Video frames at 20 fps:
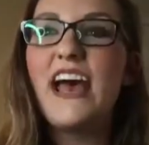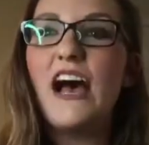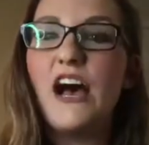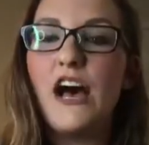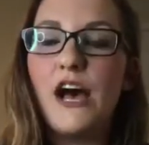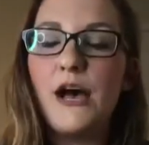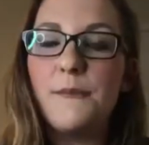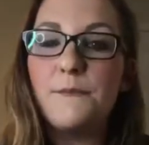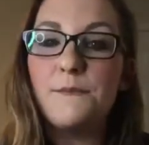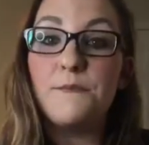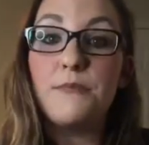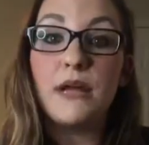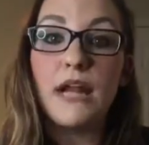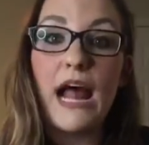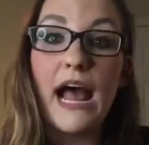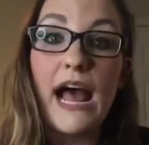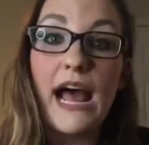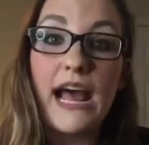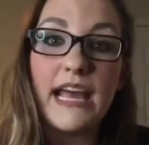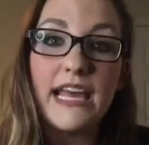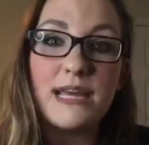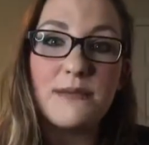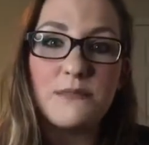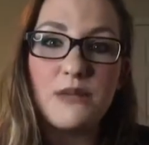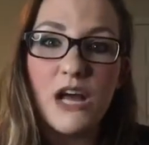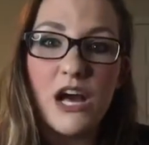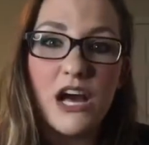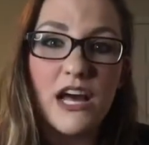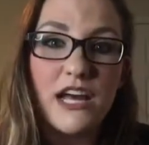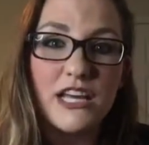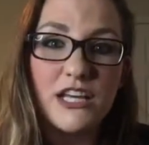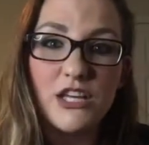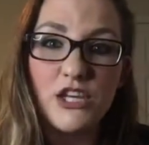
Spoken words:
But I am not a